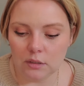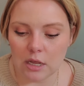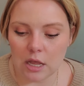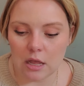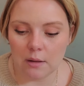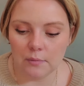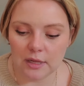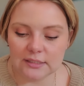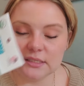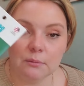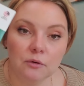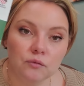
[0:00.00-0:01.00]
Got
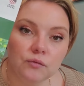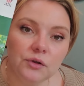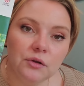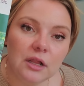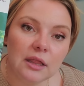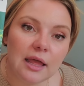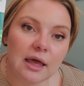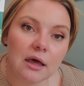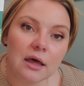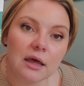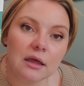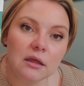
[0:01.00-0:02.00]
some
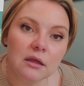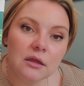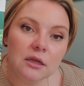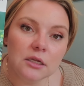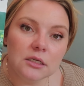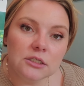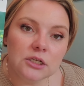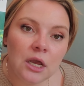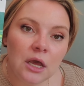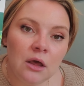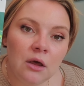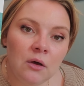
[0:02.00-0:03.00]
arugula to
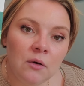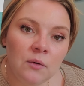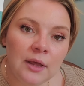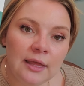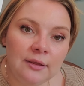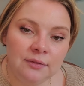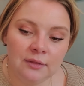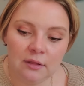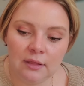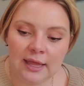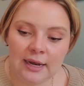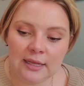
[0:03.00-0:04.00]
go in the
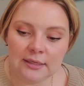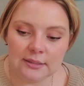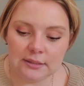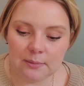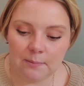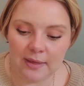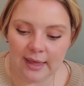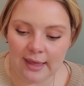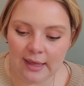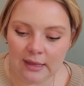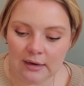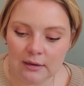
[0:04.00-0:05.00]
lettuce
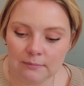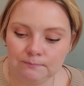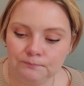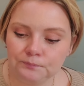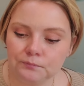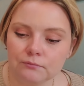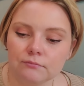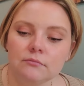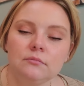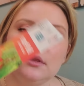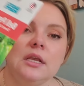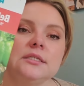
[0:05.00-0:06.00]
bed.
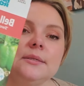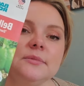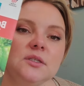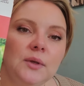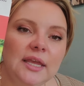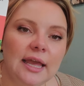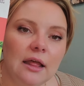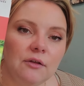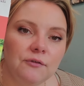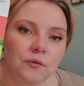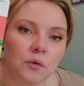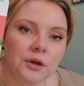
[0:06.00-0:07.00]
Some sweet
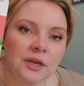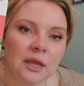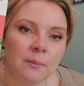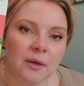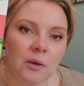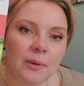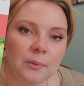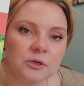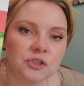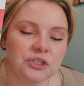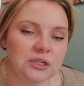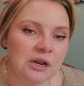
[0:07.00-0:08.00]
California bell peppers,
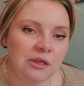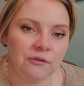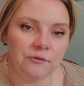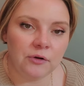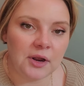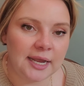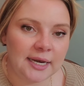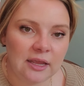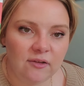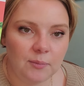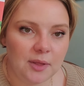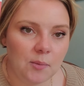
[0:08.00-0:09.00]
just another variety
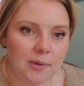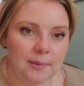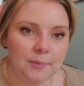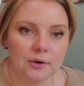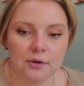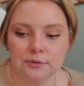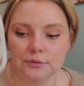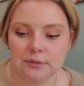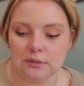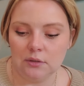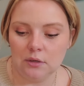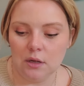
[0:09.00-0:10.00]
of bell peppers.
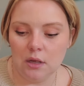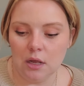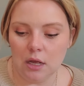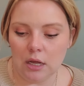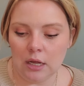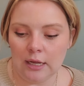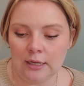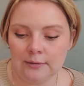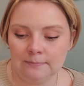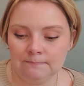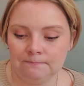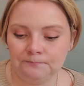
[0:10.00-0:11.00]

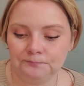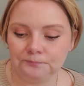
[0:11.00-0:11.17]
Some